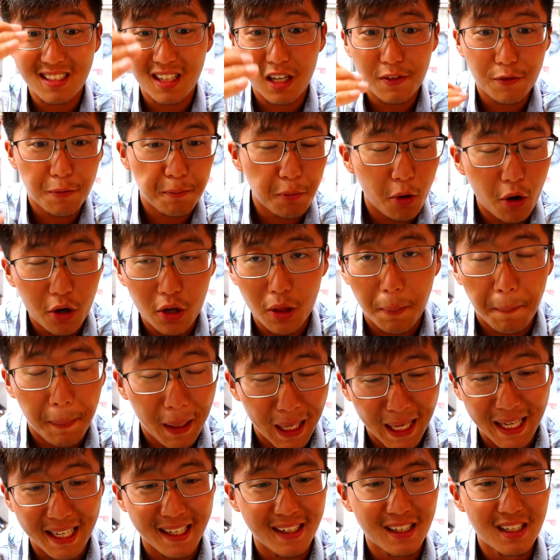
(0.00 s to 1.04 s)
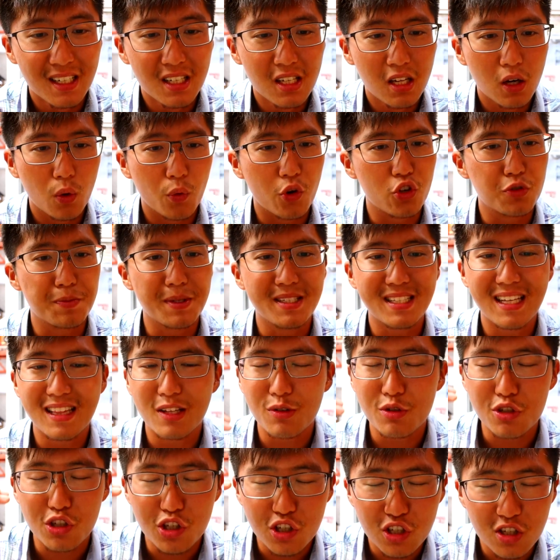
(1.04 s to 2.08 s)
a different part of the pig, which means that
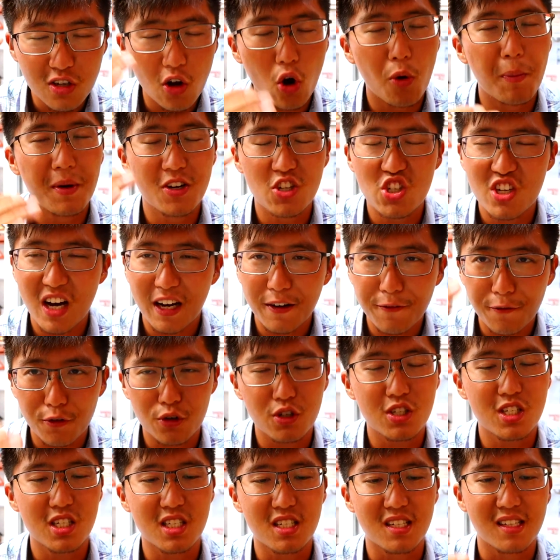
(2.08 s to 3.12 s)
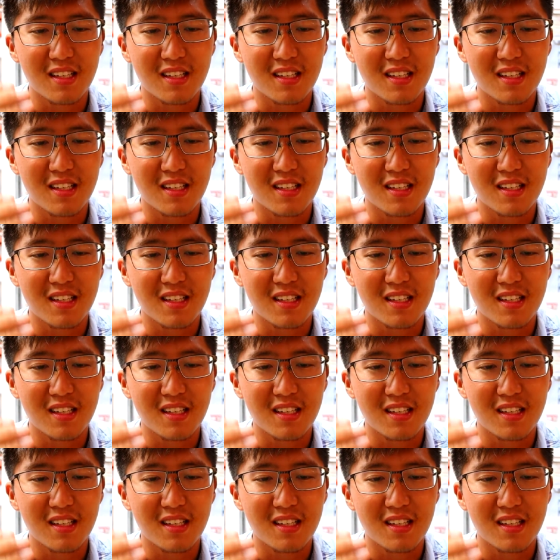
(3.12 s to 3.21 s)
there's so much diversity